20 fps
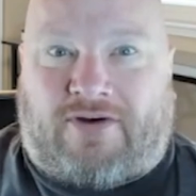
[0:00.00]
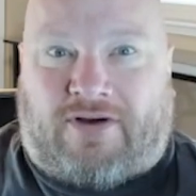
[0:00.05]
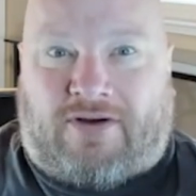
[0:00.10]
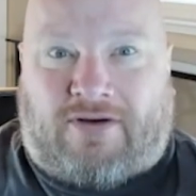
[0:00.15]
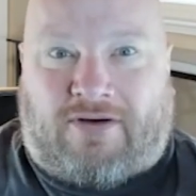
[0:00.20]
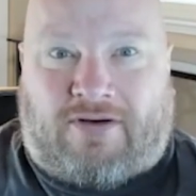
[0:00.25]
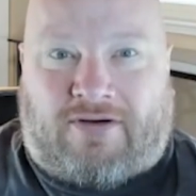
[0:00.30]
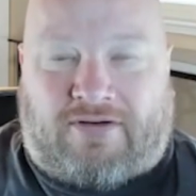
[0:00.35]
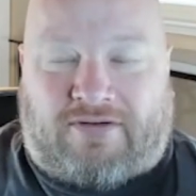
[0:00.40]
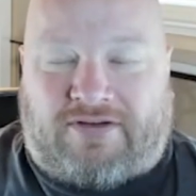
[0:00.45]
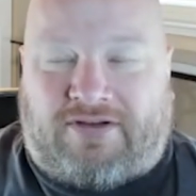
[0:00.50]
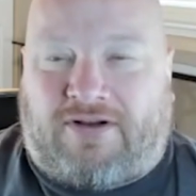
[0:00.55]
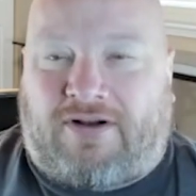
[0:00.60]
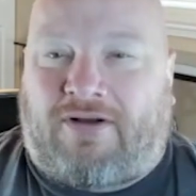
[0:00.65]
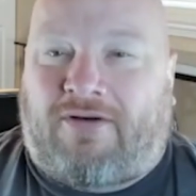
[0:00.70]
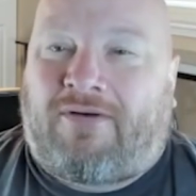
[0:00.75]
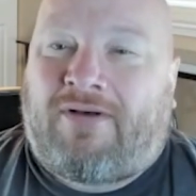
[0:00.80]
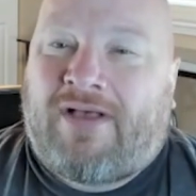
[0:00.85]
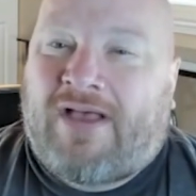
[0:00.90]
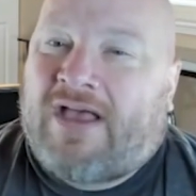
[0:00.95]

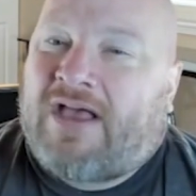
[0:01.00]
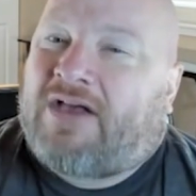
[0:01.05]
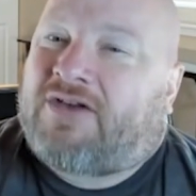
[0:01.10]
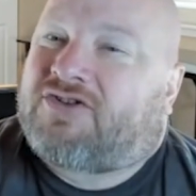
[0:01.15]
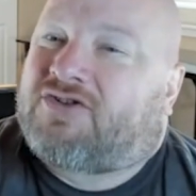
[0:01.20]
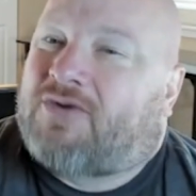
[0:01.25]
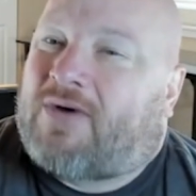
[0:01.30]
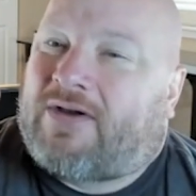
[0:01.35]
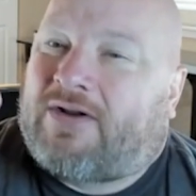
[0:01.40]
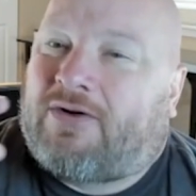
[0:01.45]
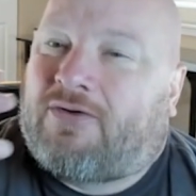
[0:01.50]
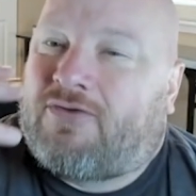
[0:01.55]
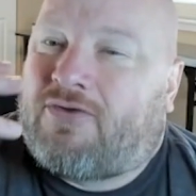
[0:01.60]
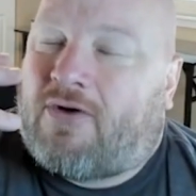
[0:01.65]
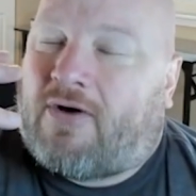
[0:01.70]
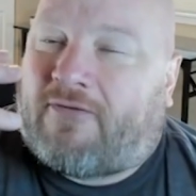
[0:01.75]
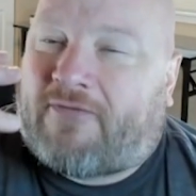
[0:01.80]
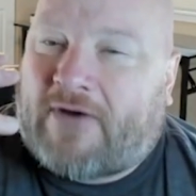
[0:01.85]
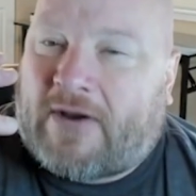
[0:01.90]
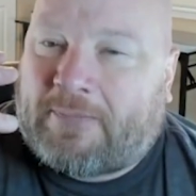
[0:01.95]
Oh, So I don't
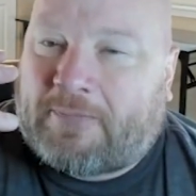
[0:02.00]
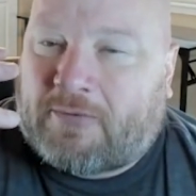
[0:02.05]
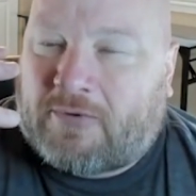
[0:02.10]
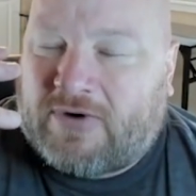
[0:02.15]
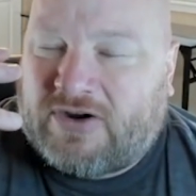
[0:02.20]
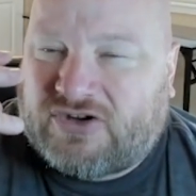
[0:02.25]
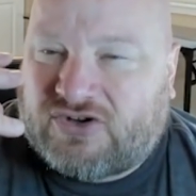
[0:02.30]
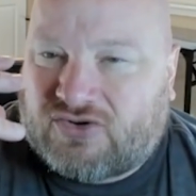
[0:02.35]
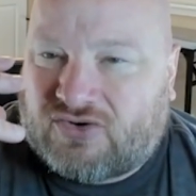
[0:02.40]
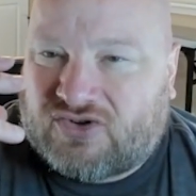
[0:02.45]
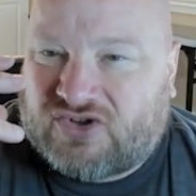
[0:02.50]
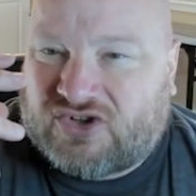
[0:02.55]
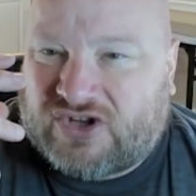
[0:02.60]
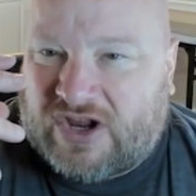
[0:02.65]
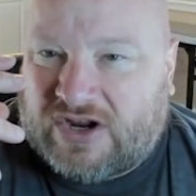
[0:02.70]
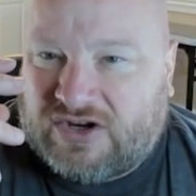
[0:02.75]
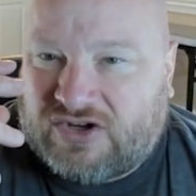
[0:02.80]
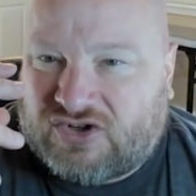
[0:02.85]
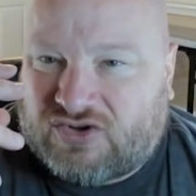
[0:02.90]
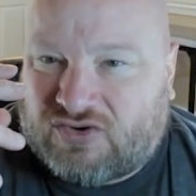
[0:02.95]
know if Operational
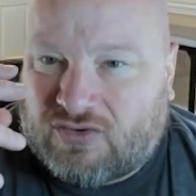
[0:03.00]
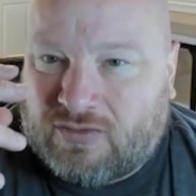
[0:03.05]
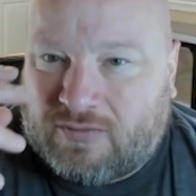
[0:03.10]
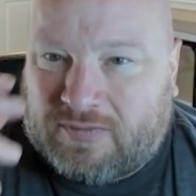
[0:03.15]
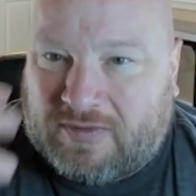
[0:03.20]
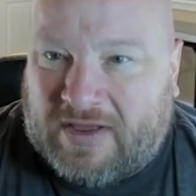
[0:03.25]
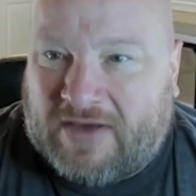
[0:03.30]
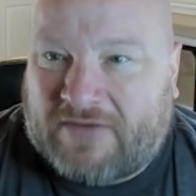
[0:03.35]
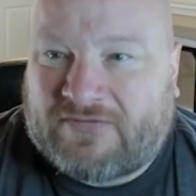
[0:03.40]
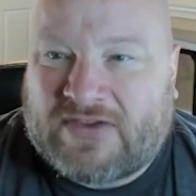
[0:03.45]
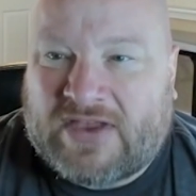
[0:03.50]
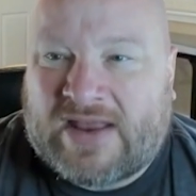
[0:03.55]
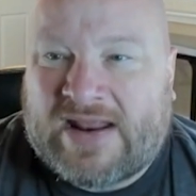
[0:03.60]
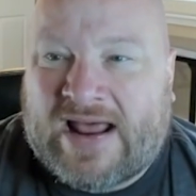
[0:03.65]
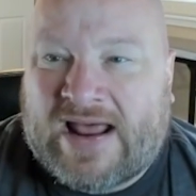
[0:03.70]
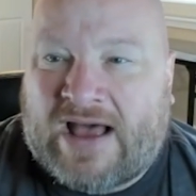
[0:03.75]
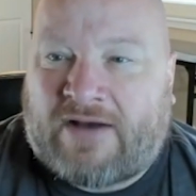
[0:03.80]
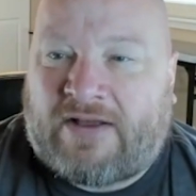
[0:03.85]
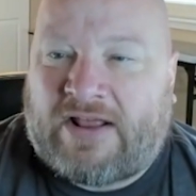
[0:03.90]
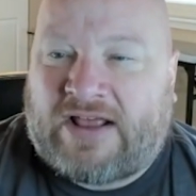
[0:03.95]
Studies Group left that
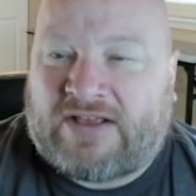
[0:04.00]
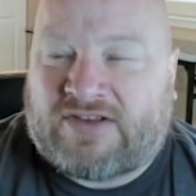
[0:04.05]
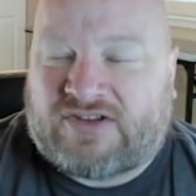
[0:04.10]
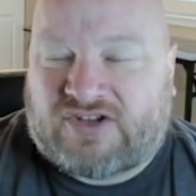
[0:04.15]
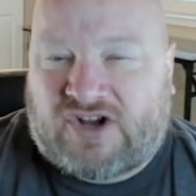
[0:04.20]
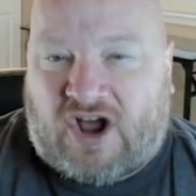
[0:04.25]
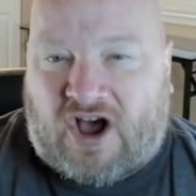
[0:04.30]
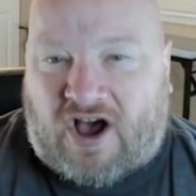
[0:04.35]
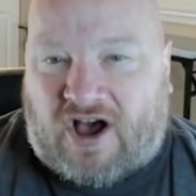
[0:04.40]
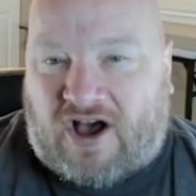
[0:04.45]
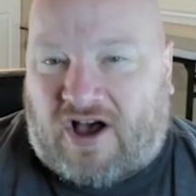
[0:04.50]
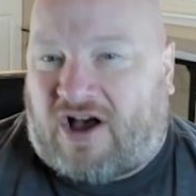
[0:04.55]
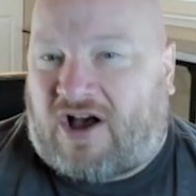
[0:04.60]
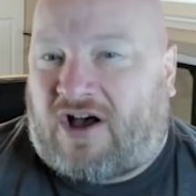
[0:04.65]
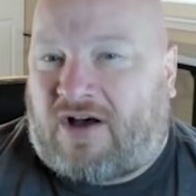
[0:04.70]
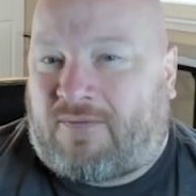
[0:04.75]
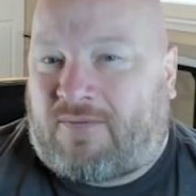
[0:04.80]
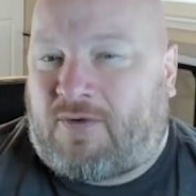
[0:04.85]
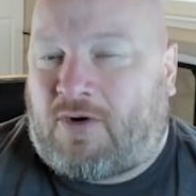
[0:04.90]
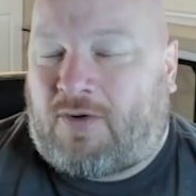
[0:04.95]
out as an
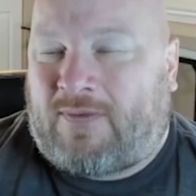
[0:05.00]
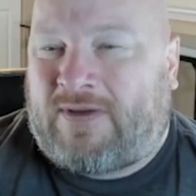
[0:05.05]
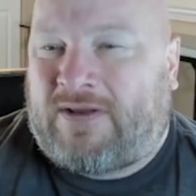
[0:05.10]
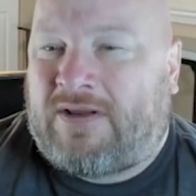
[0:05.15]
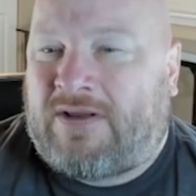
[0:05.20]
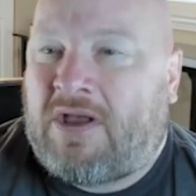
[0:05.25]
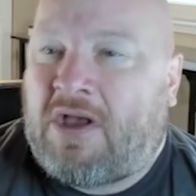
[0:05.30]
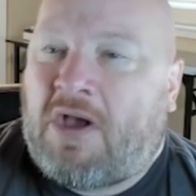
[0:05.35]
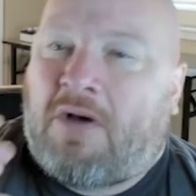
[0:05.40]
aha moment.